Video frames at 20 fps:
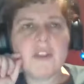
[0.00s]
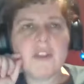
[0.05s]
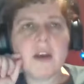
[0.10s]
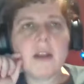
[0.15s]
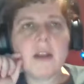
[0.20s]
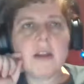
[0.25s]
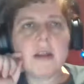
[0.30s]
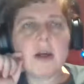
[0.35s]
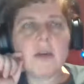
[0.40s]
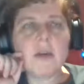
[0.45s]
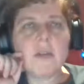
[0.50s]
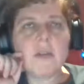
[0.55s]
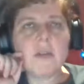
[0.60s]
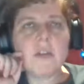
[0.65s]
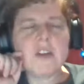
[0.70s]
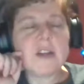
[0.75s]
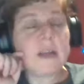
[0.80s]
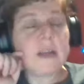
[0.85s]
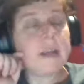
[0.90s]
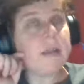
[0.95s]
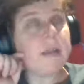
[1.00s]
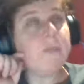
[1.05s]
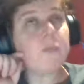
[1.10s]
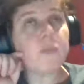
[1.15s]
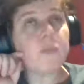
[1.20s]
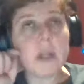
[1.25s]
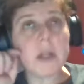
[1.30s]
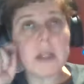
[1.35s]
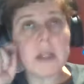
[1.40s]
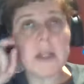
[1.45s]
got also today
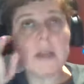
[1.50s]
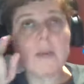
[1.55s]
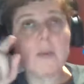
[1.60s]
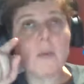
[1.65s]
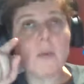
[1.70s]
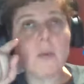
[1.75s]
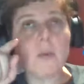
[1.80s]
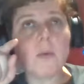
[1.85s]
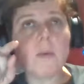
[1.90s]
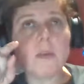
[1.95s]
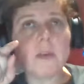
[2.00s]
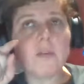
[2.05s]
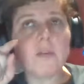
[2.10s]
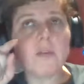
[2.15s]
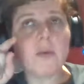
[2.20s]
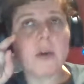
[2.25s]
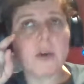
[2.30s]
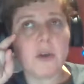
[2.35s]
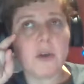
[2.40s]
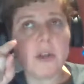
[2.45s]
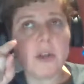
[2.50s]
really schooled into a good